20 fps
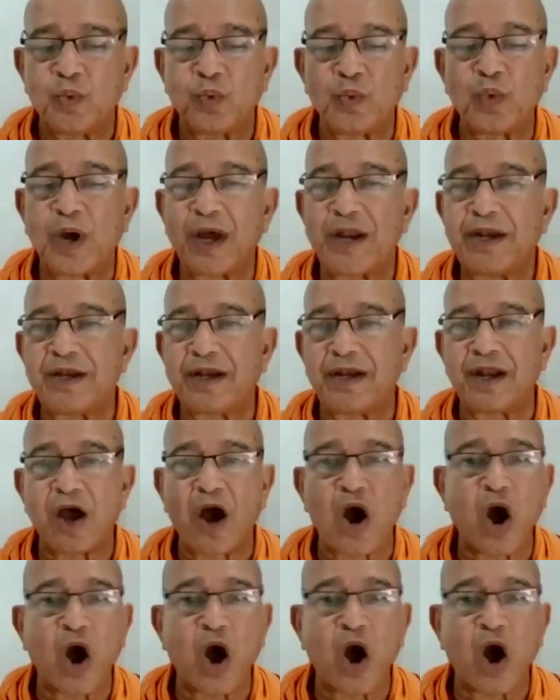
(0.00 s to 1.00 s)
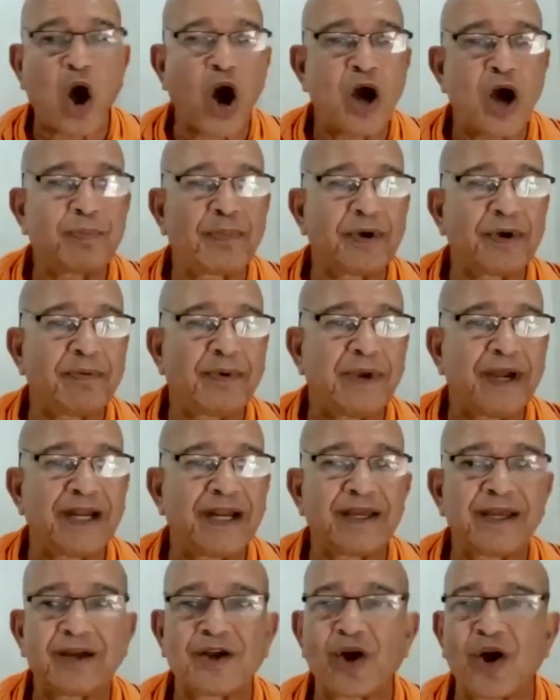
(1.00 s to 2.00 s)
one
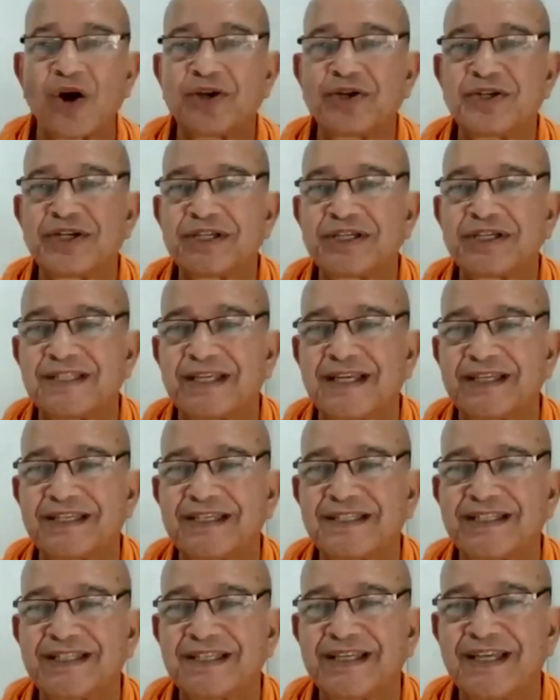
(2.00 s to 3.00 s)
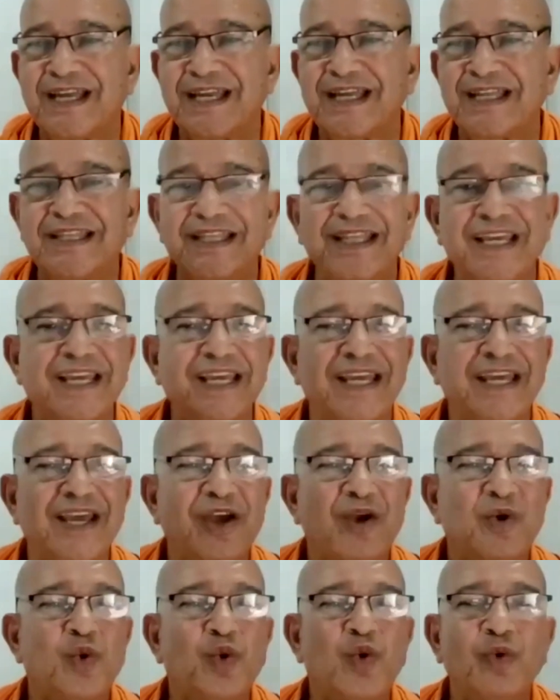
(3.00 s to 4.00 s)
all-pervading consciousness, the
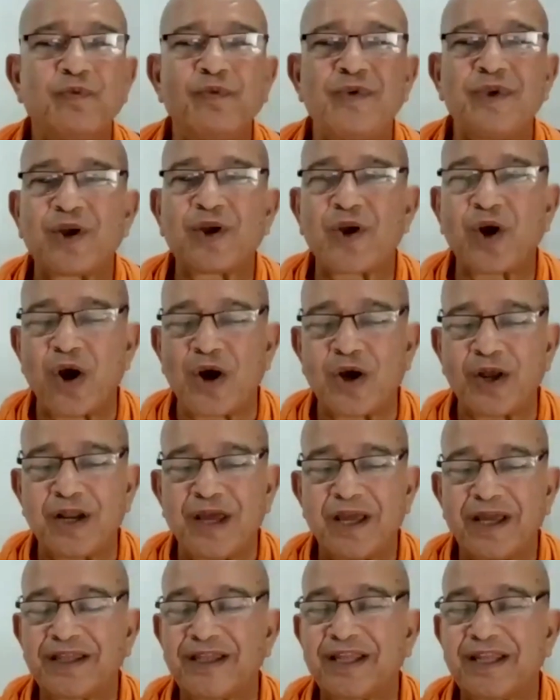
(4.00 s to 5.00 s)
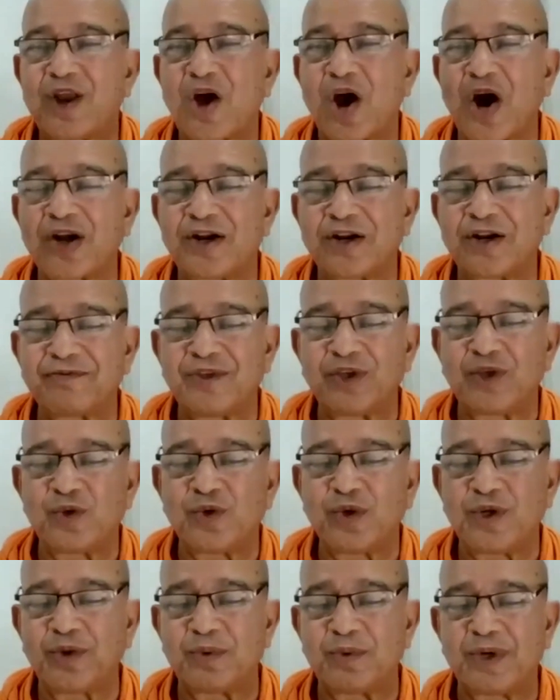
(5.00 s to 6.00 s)
whom we call the Lord of the
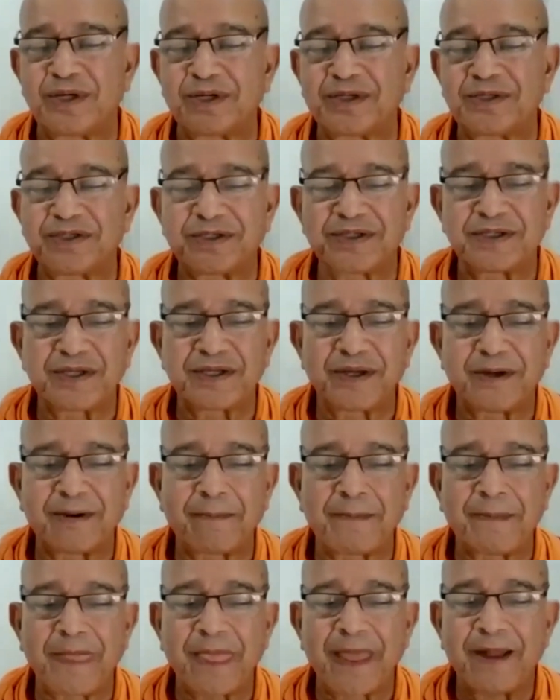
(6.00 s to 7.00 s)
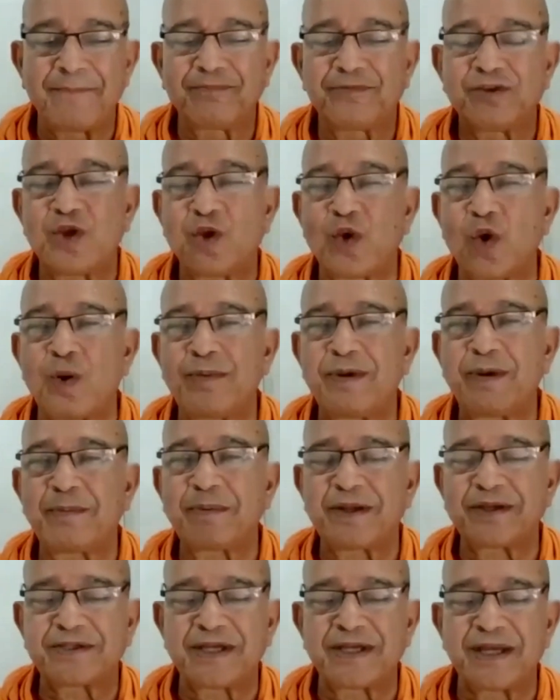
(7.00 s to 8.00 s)
universe, the
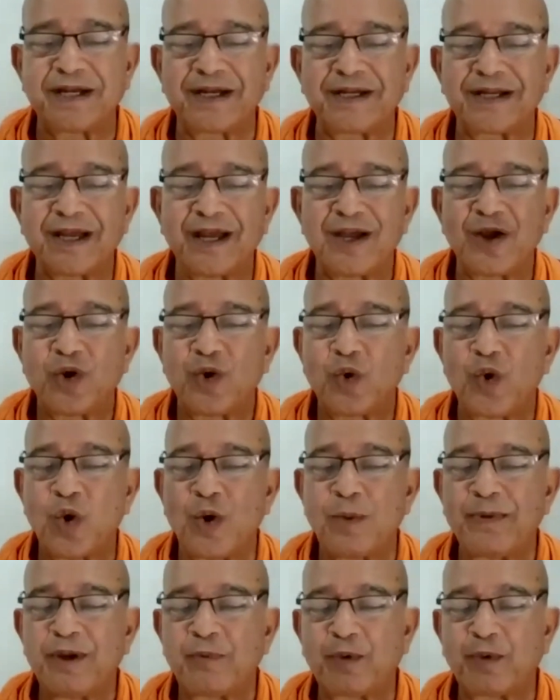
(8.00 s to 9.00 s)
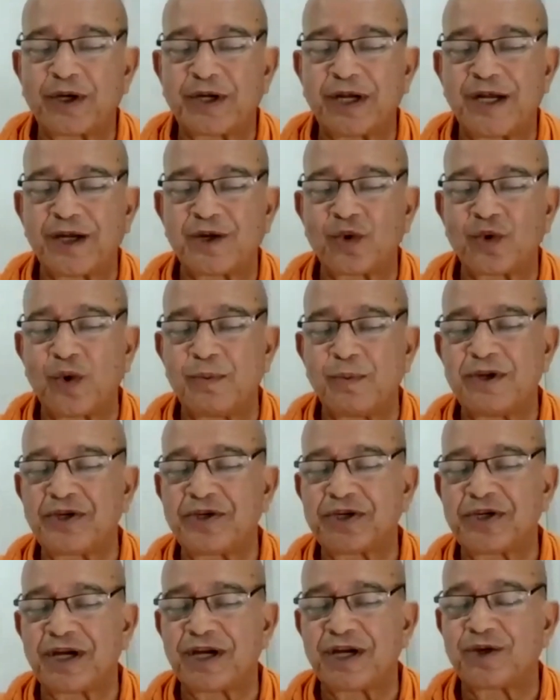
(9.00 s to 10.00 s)
omnipresent, omnipotent,
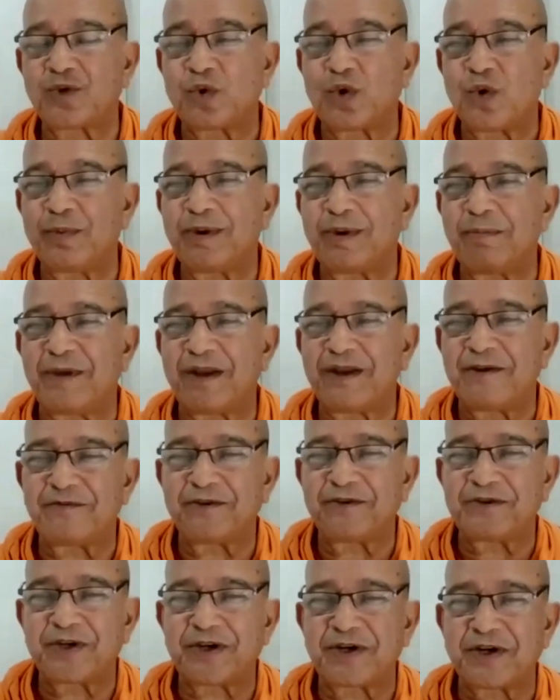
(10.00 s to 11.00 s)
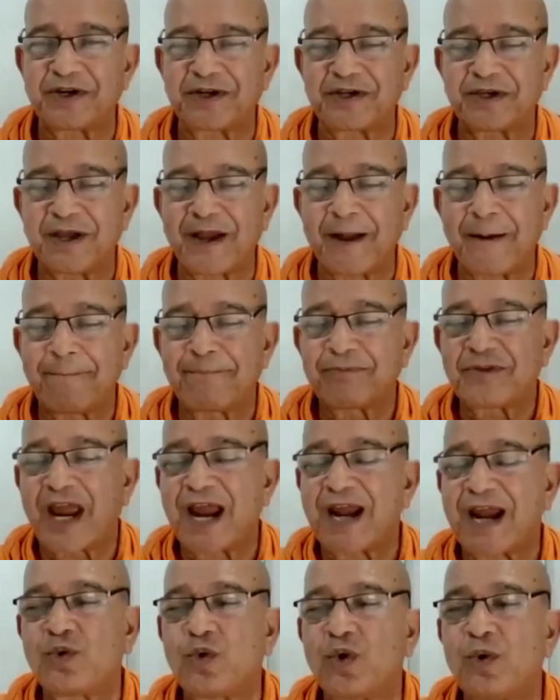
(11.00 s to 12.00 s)
omniscient, omnibeneficent,
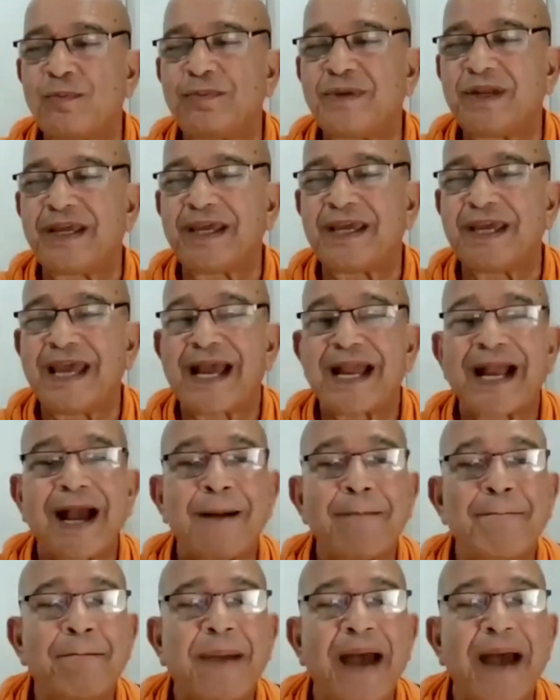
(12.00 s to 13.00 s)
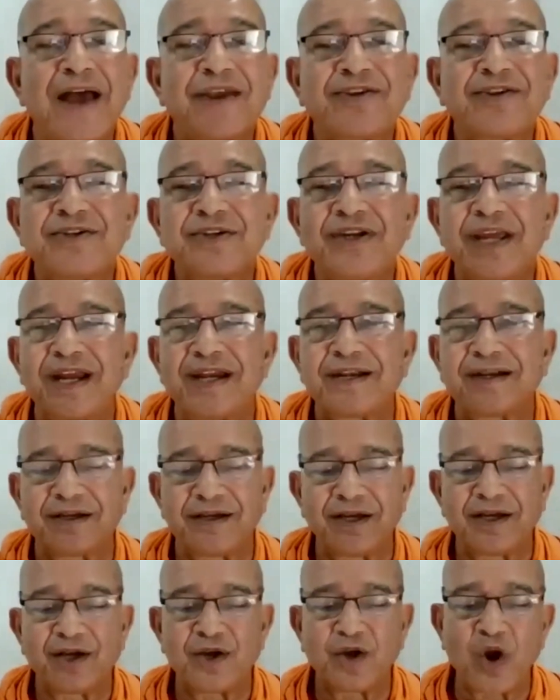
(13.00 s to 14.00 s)
and omni-compassionate
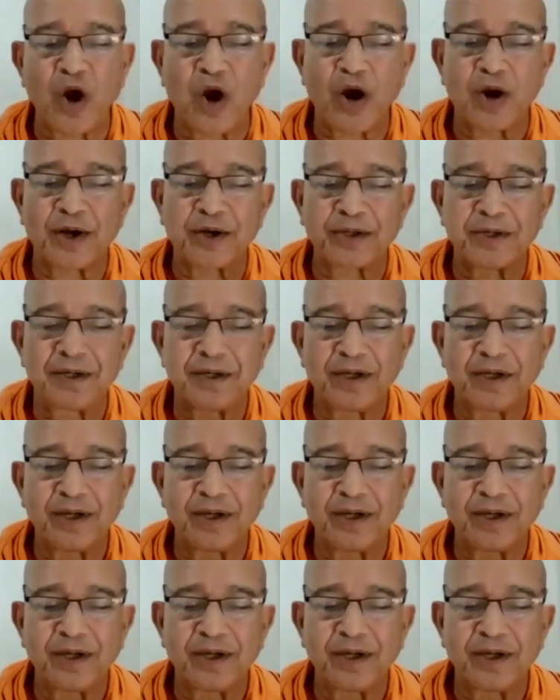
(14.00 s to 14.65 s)
God,